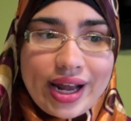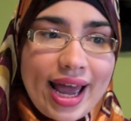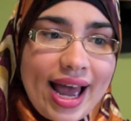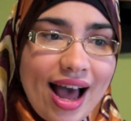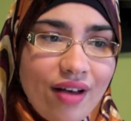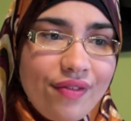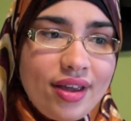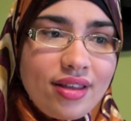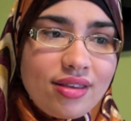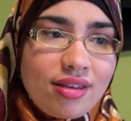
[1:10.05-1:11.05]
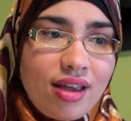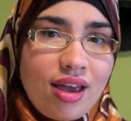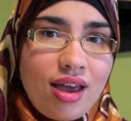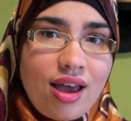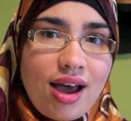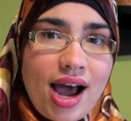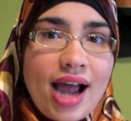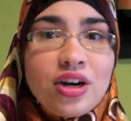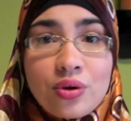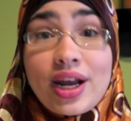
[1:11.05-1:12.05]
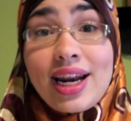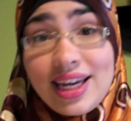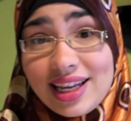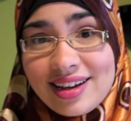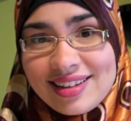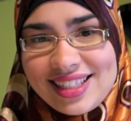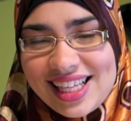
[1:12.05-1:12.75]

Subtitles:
I have it, I know that I need it.